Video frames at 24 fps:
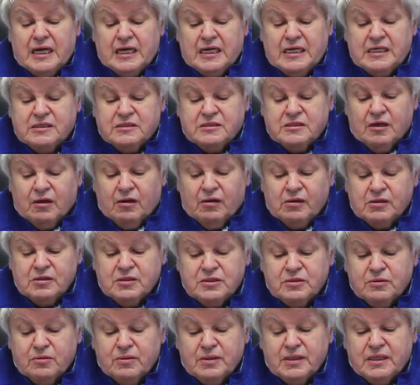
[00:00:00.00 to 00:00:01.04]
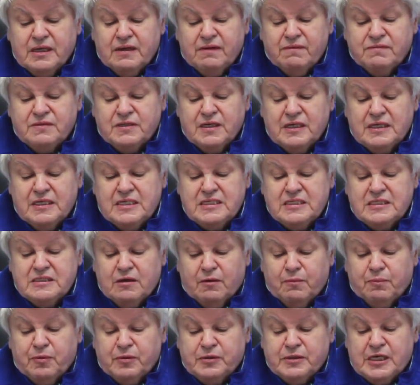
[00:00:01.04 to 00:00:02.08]
It also gives a list
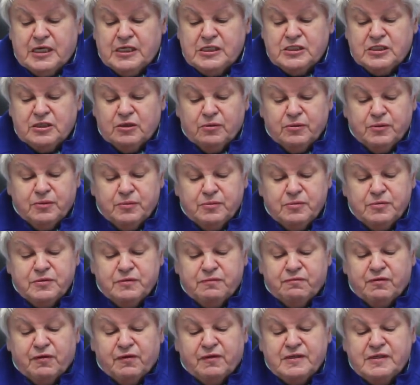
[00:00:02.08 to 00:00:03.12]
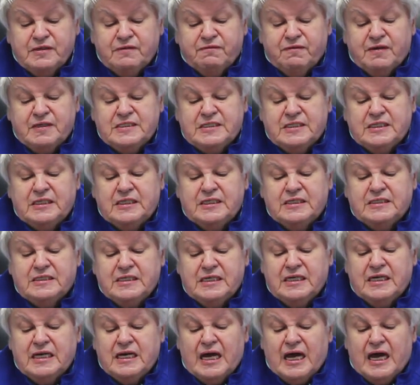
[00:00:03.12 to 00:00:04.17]
of potential use for this
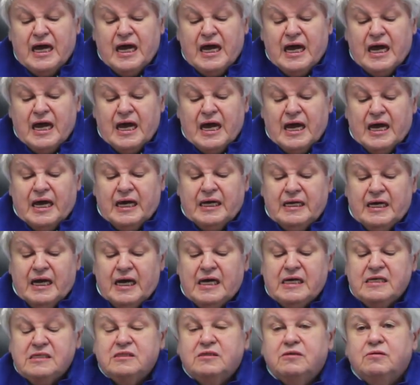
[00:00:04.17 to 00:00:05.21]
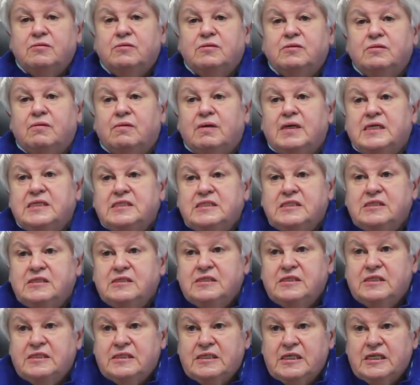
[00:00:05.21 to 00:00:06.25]
facility and asks you to answer
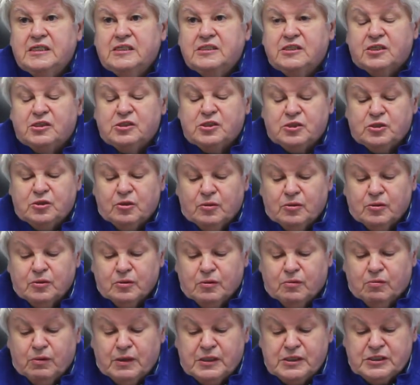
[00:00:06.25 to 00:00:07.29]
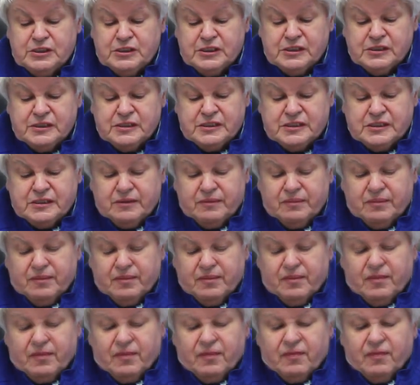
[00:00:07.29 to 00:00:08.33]
6 short questions.
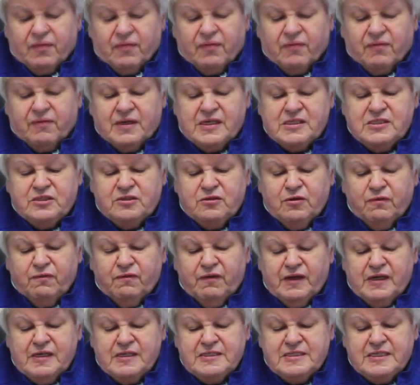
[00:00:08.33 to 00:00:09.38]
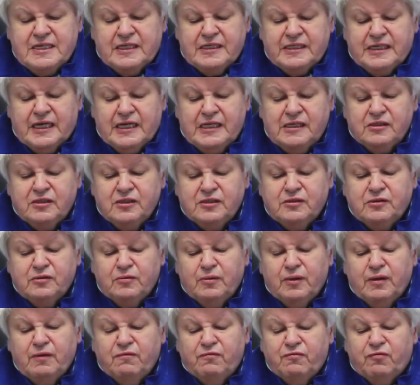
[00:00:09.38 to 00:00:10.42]
This survey is intended
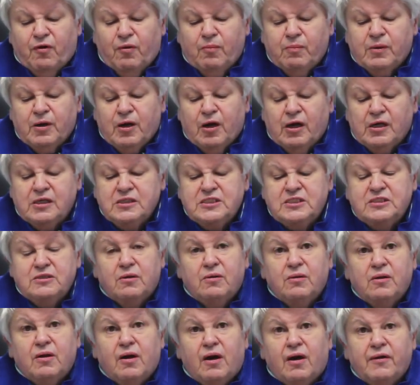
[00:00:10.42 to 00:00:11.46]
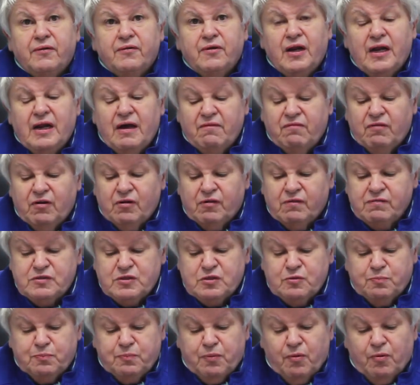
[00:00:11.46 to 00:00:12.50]
to inform council on the level of
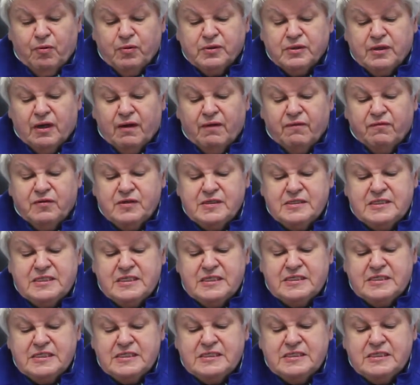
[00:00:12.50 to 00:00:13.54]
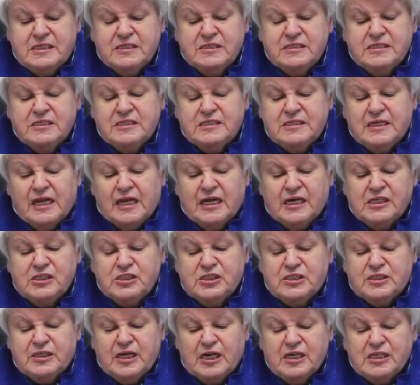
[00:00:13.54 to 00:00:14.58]
support of the
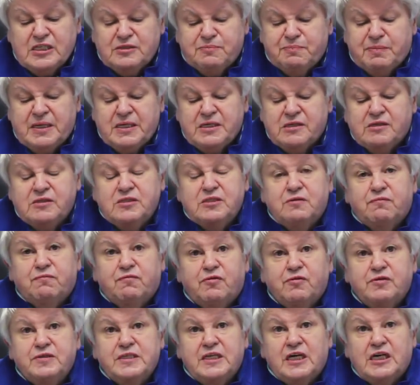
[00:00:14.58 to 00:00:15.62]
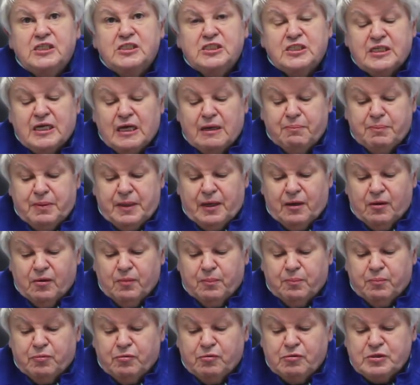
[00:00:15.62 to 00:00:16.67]
citizens/taxpayers for such
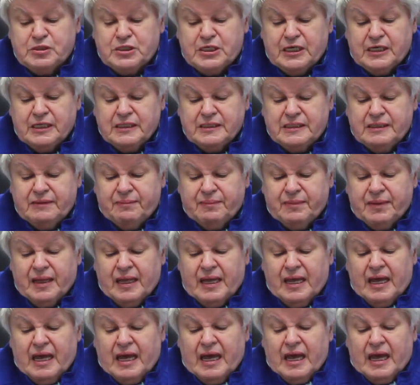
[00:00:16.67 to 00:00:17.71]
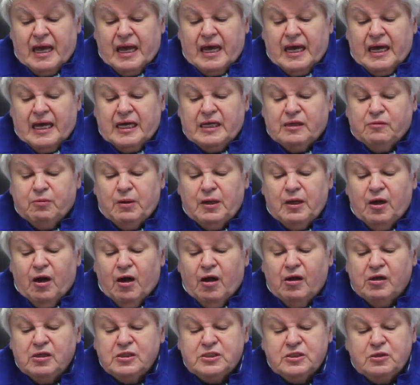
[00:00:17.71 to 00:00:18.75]
capital project. It will
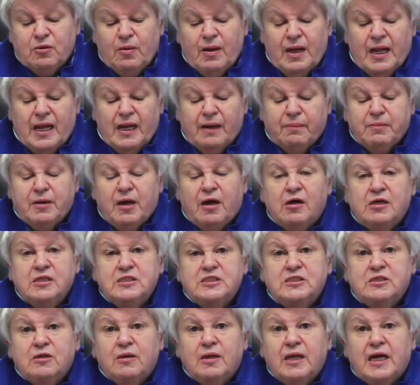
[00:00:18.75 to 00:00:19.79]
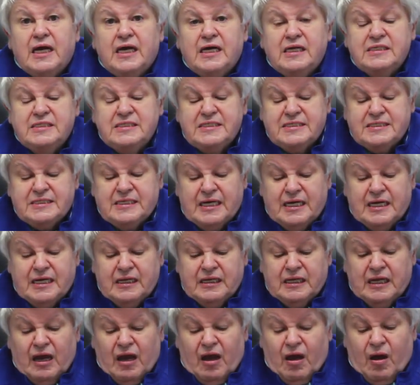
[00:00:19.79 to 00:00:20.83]
also help council
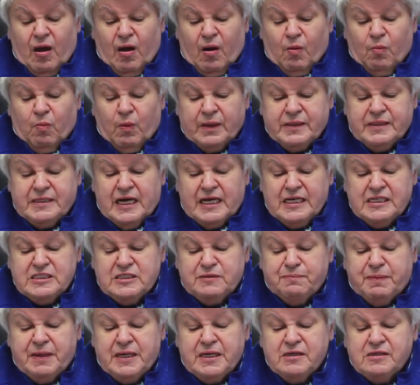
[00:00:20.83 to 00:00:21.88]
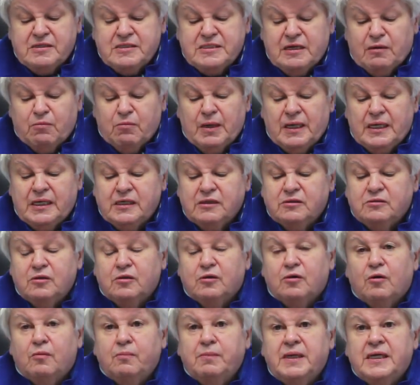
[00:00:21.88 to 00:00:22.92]
understand what taxpayers are willing to
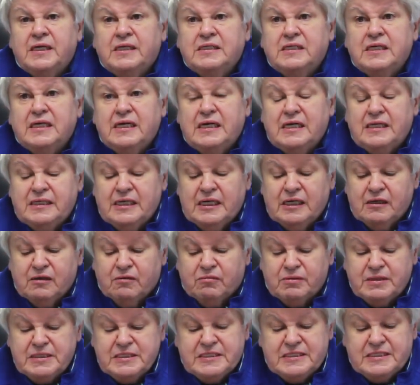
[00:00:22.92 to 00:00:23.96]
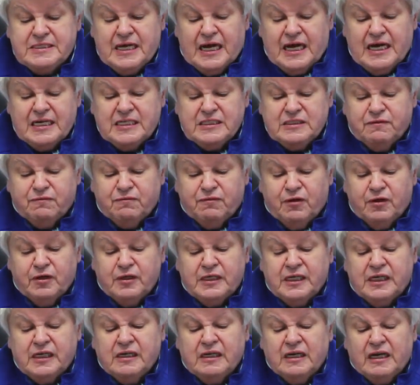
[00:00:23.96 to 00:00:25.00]
commit in increased tax
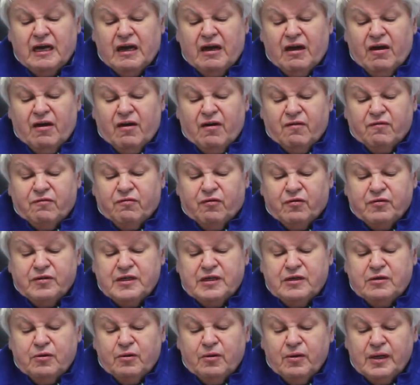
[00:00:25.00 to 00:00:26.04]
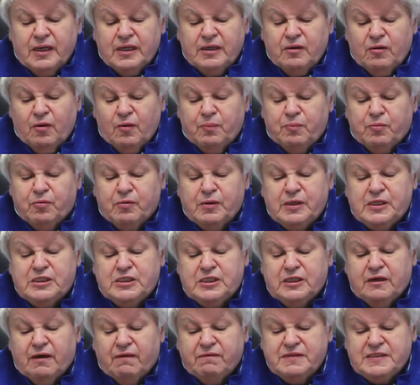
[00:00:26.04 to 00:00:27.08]
funding for the yearly
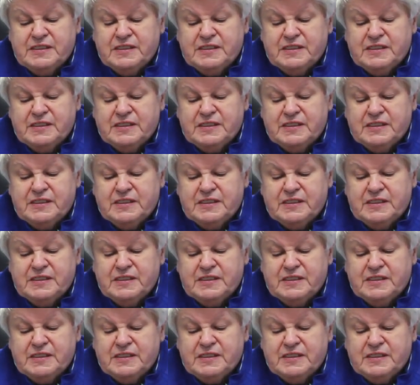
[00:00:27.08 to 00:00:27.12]
operation of